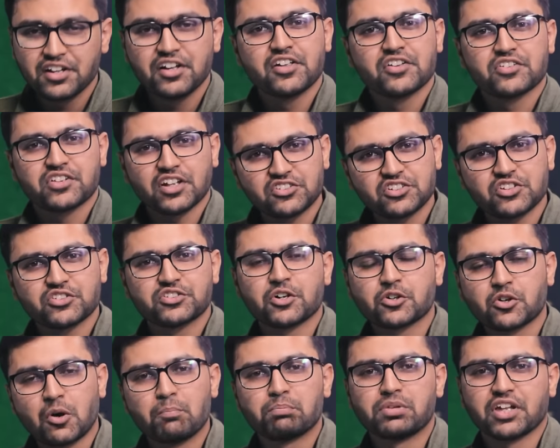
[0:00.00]
Such is the
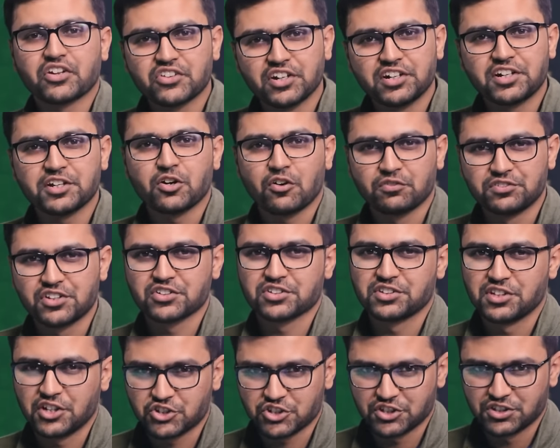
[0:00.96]
complexity of this
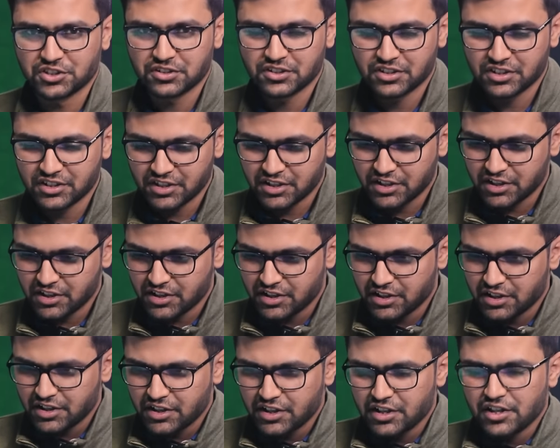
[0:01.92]
nation.
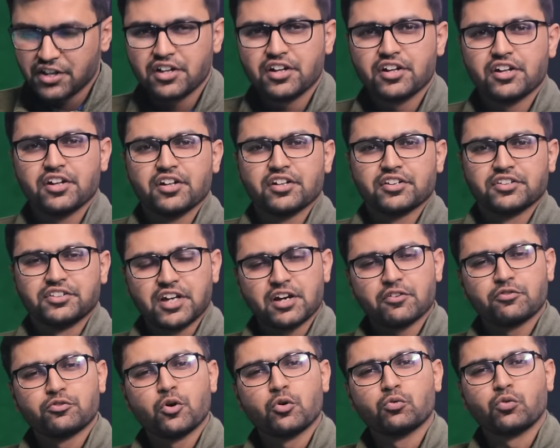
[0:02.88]

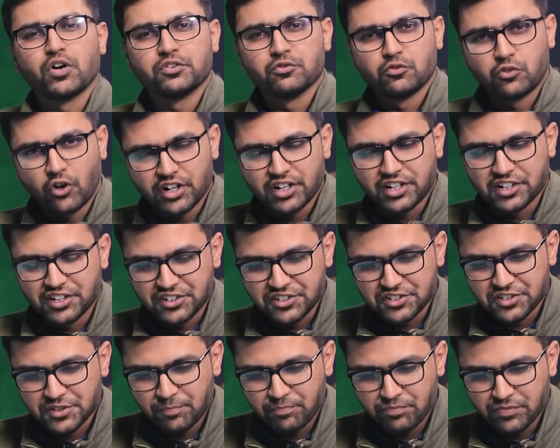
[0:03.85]
Therefore, one
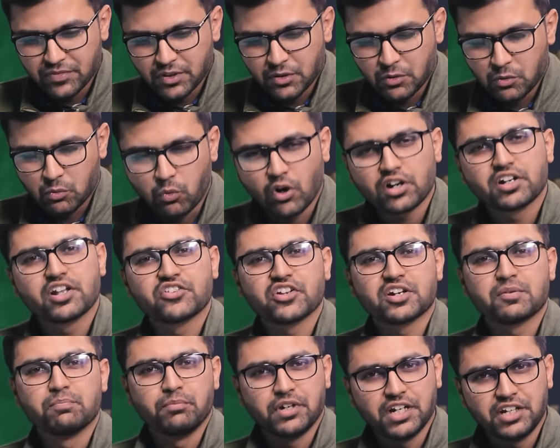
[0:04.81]
wonders, what does
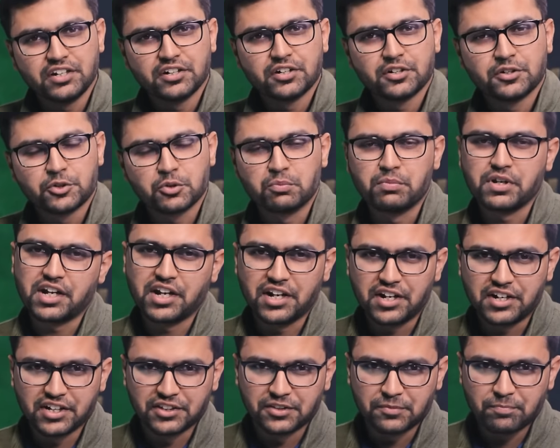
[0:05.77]
it mean to be
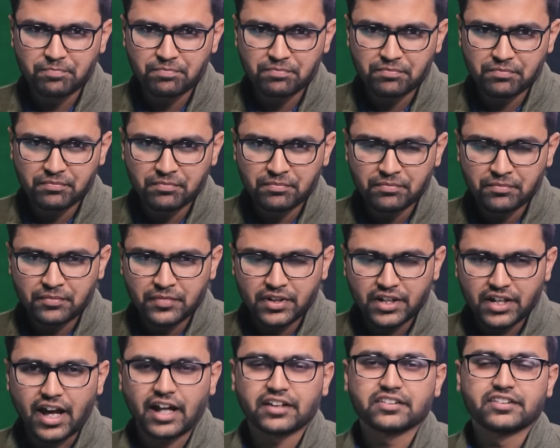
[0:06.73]
Indian?
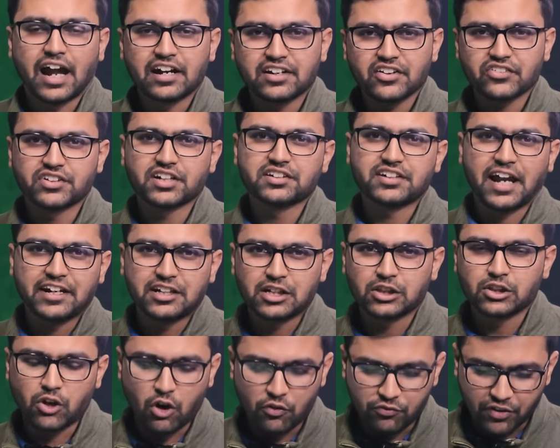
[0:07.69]
And that is the
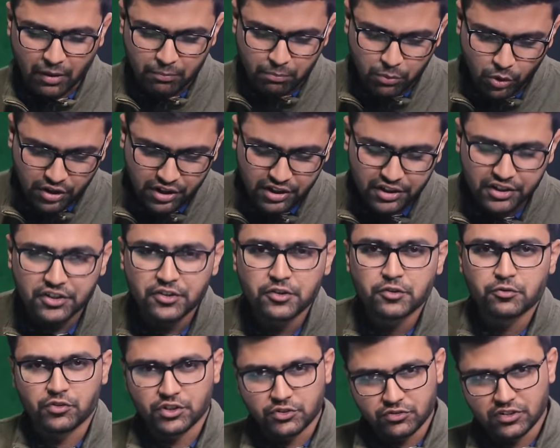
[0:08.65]
title of our book,
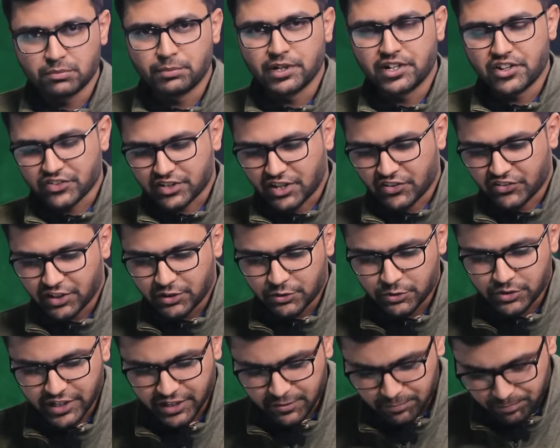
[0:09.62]
which we'll be discussing
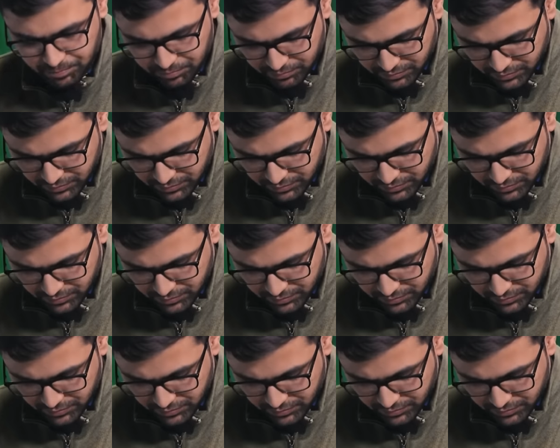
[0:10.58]
today,